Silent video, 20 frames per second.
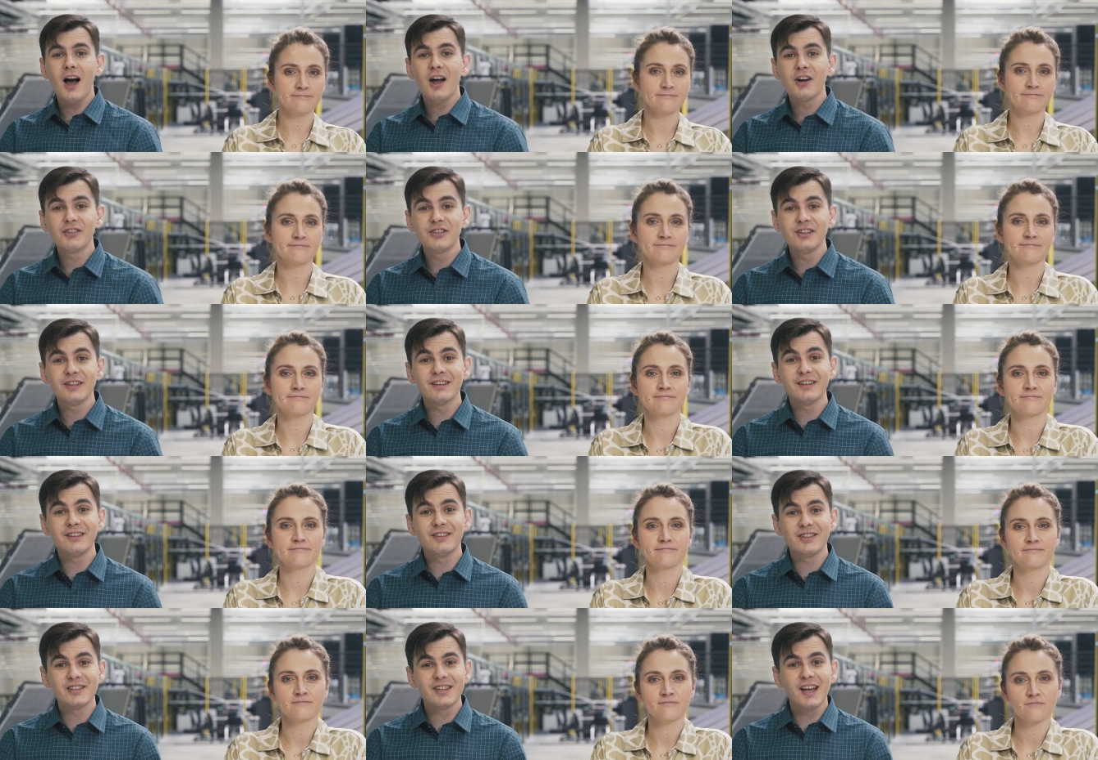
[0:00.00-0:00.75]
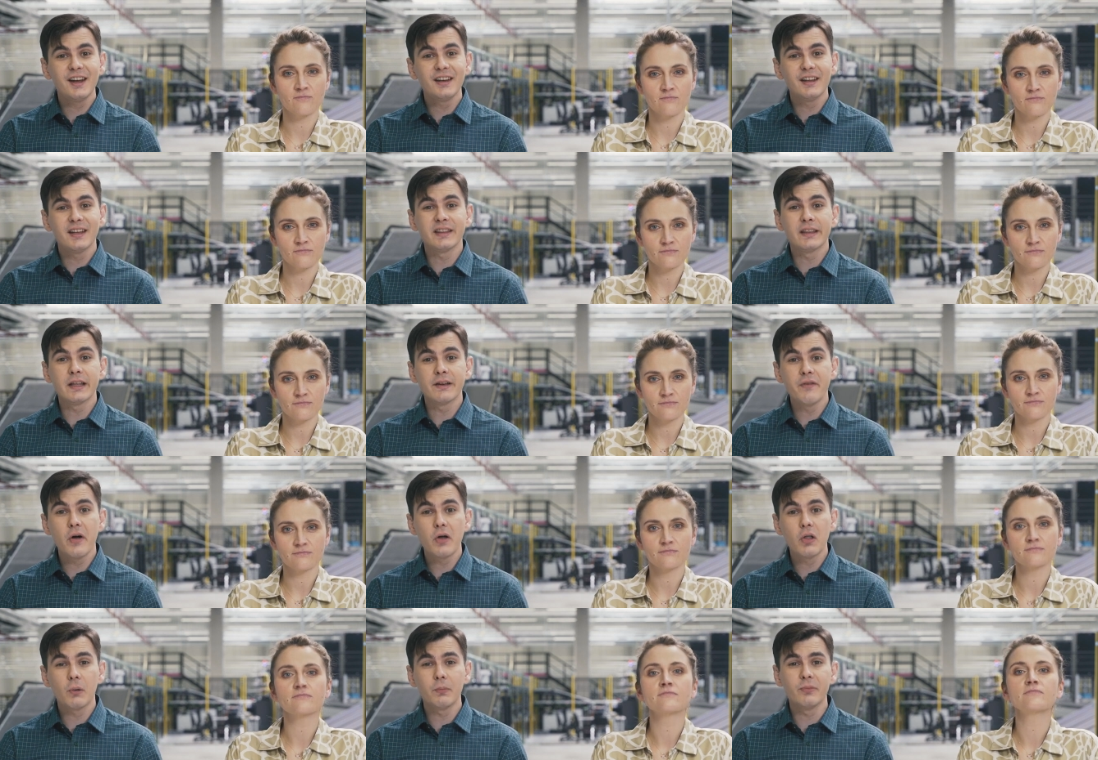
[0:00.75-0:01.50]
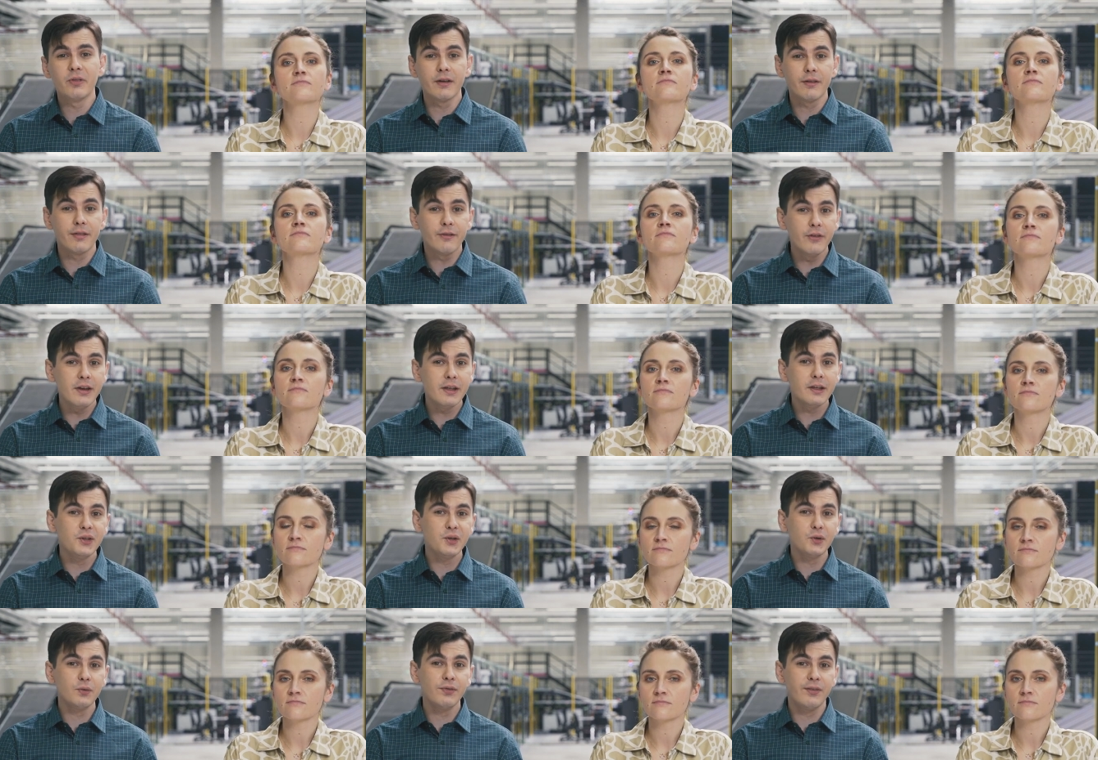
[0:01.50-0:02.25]
Speaker 1: Harting designed and developed the
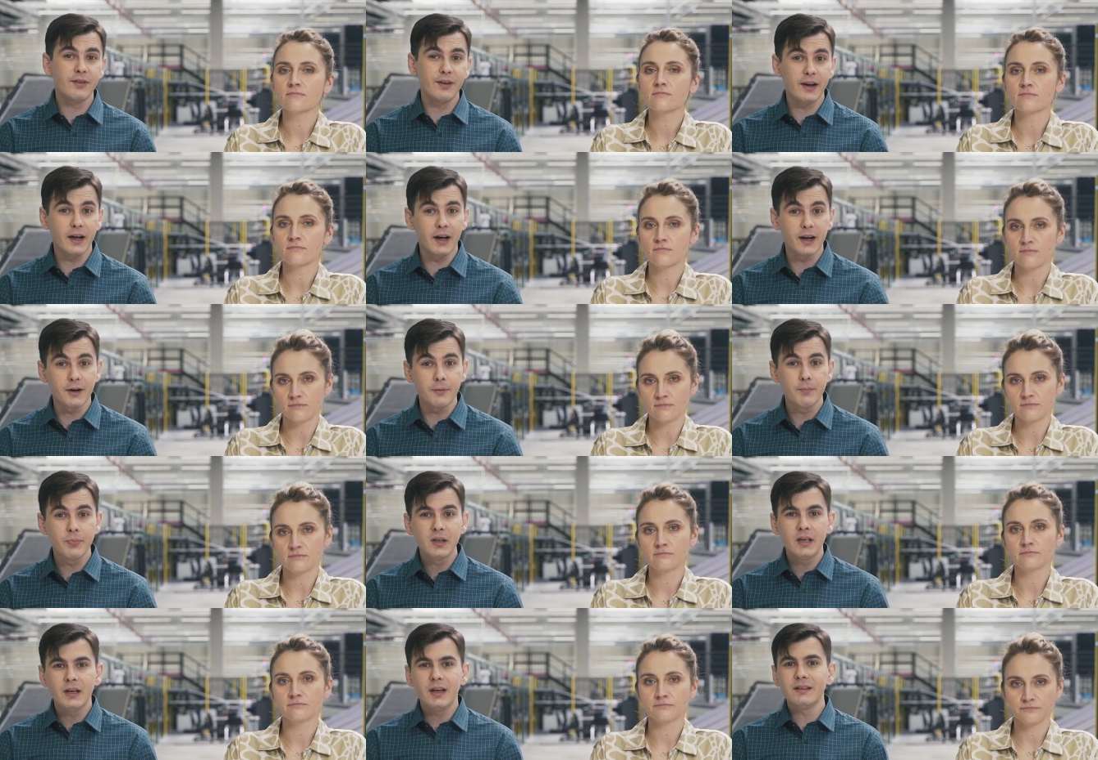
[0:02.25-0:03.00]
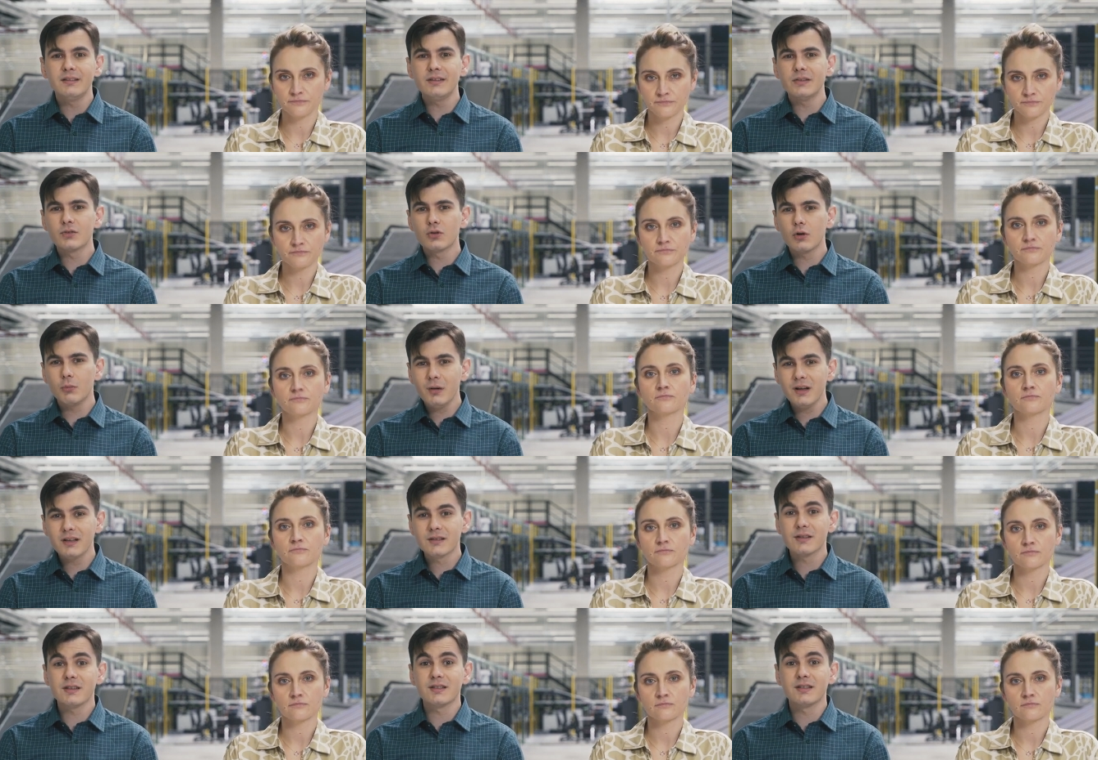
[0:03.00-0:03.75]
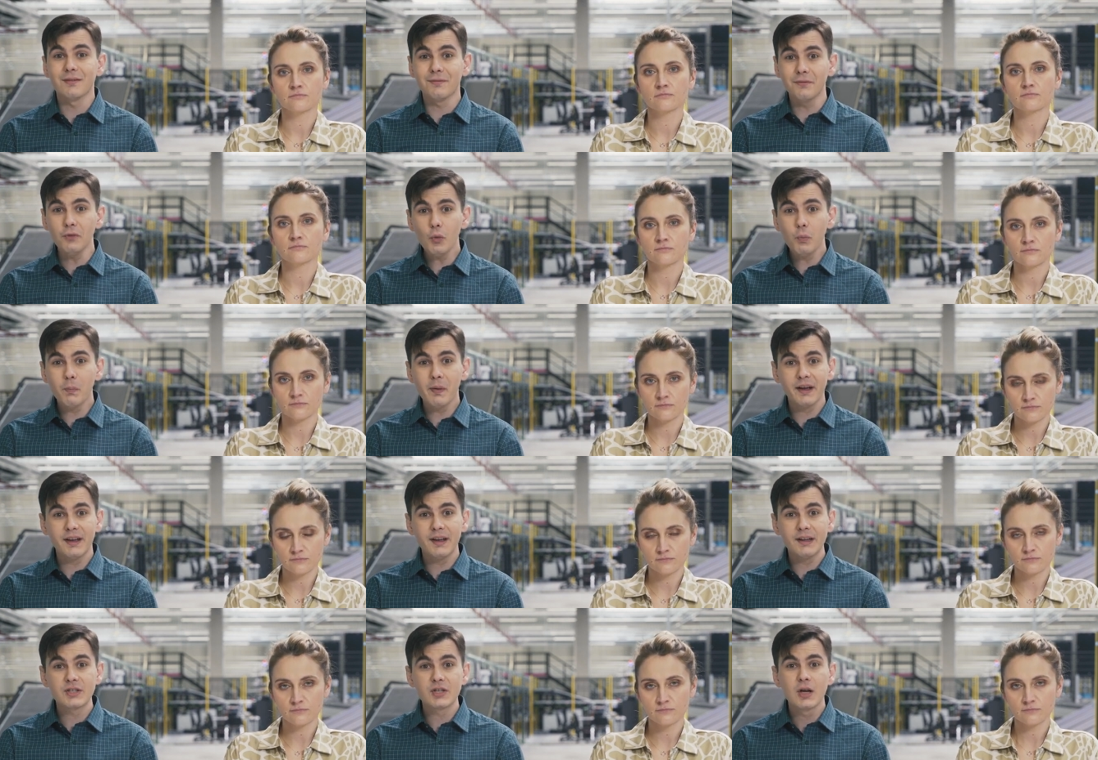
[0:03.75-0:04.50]
3Q3R, it is robust as the full
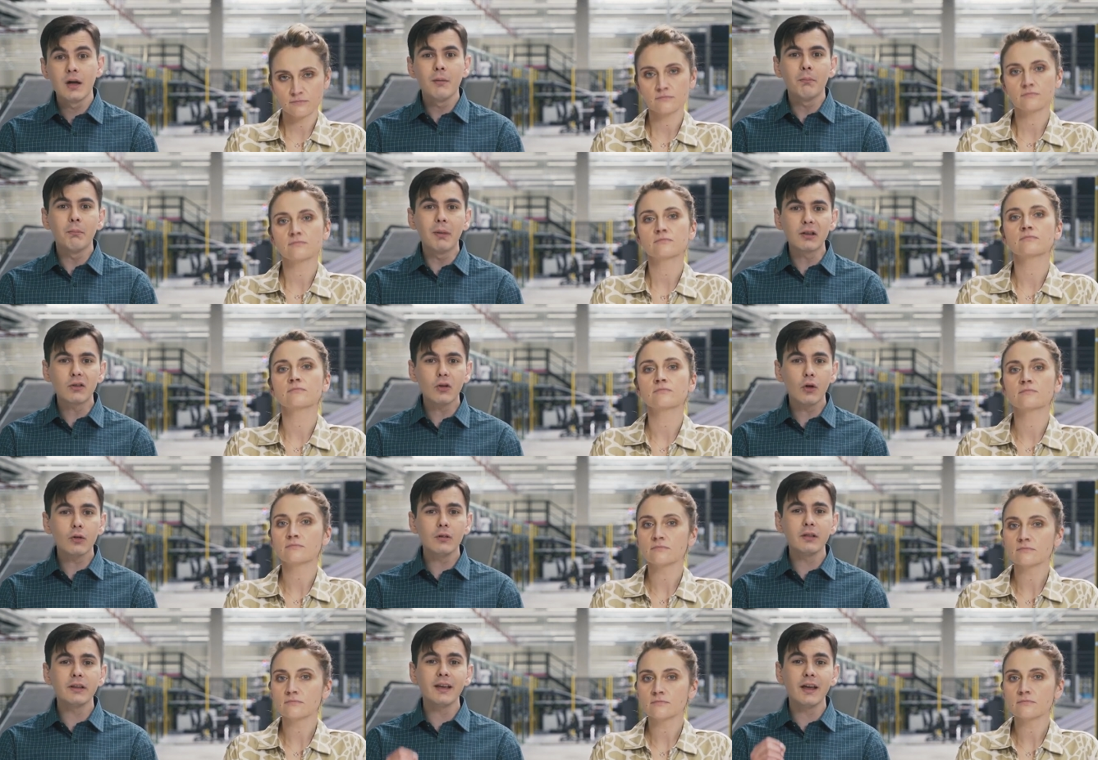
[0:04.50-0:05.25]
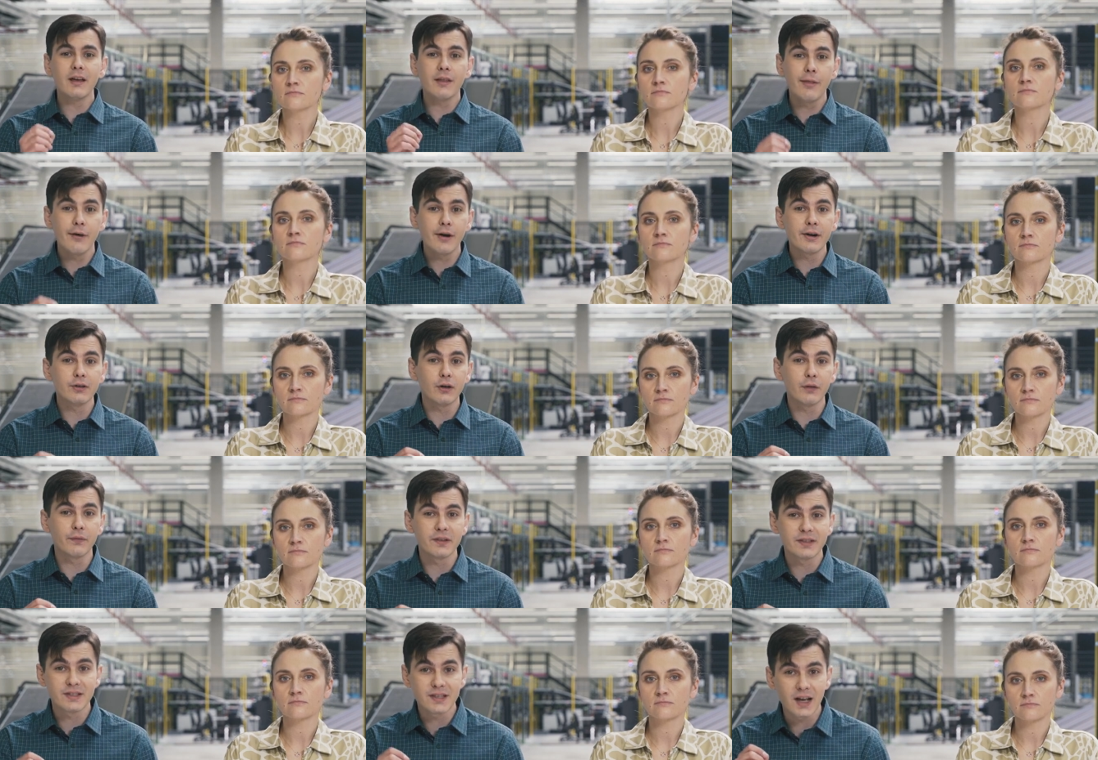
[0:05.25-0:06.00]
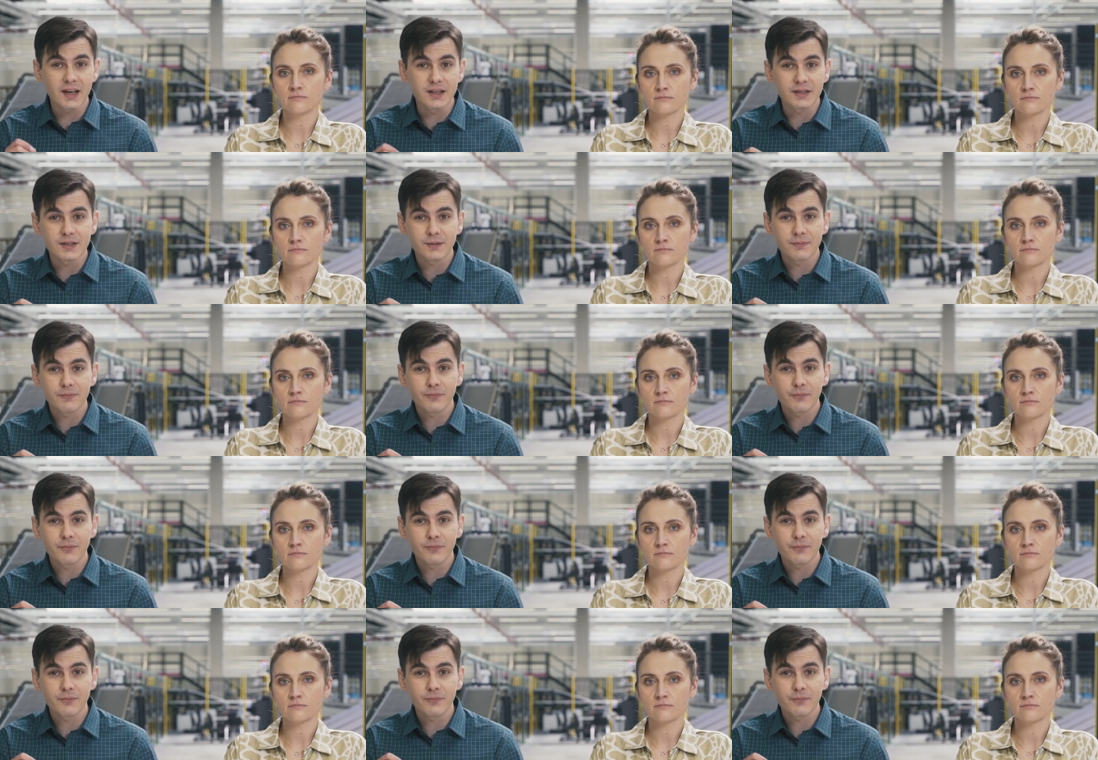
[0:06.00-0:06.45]
package, but only a third of its size.